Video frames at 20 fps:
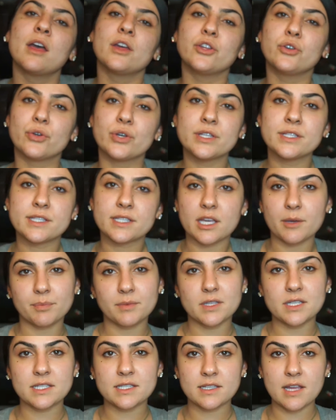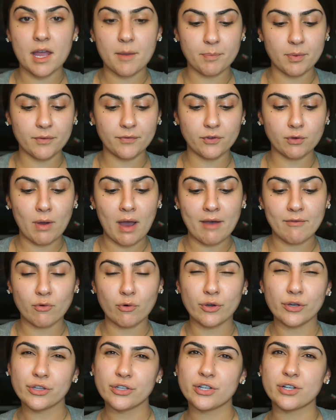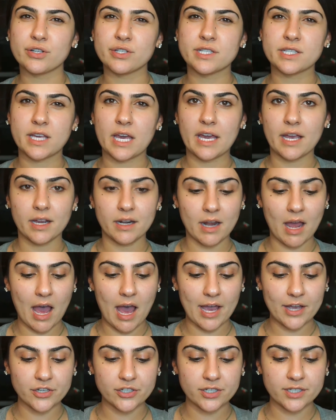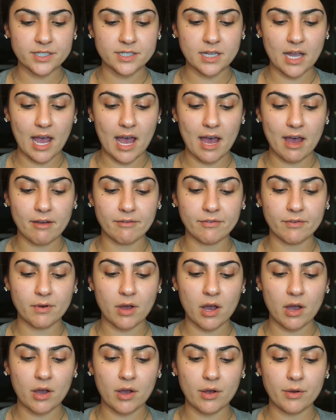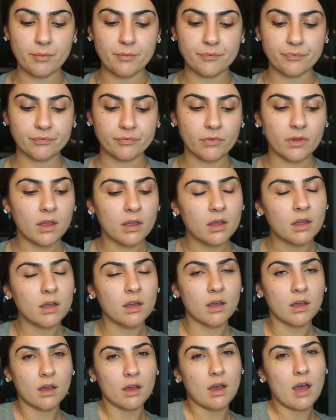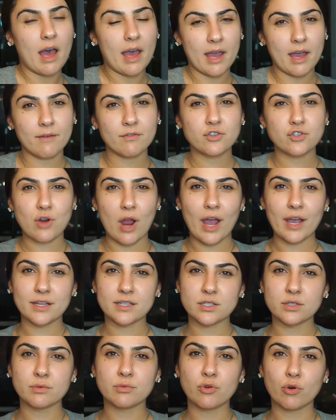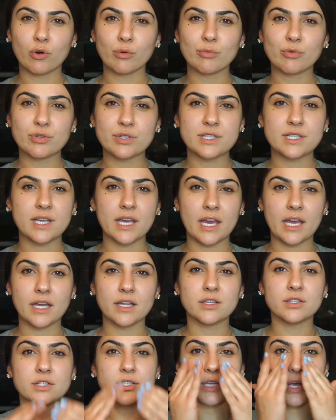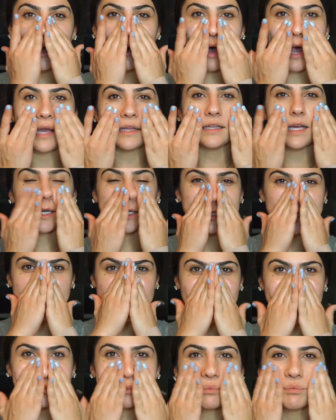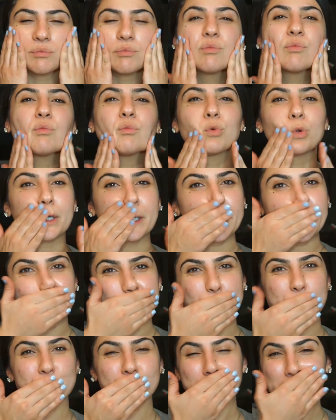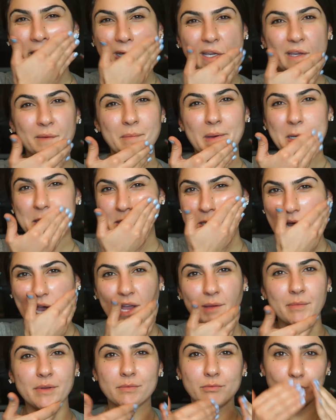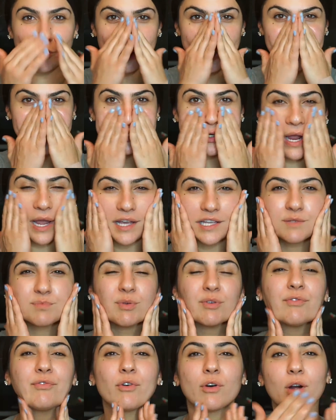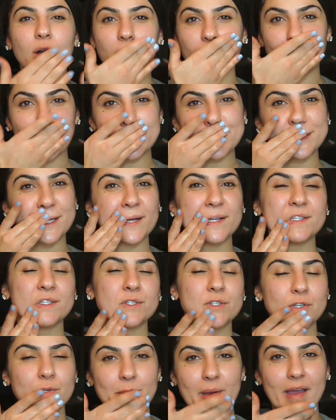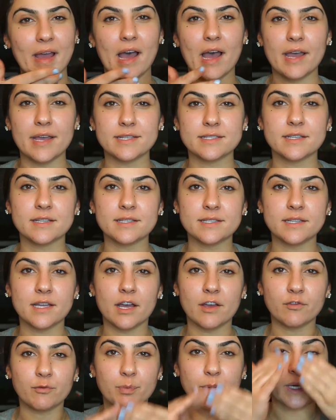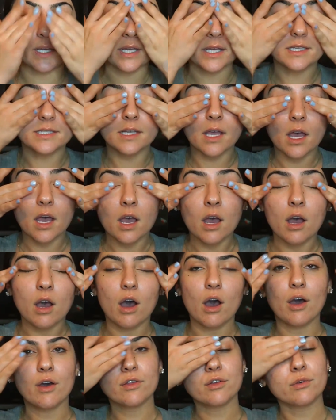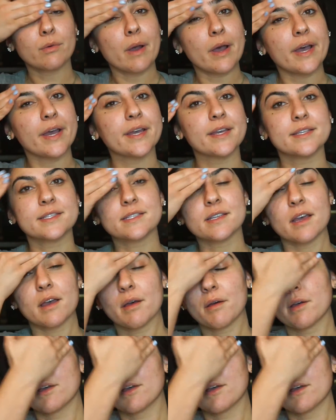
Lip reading: You can skip this step if you have oilier skin. I just have I have dry to normal skin, so I like to really take my time and moisturize before I start to do my eyes and stuff, because otherwise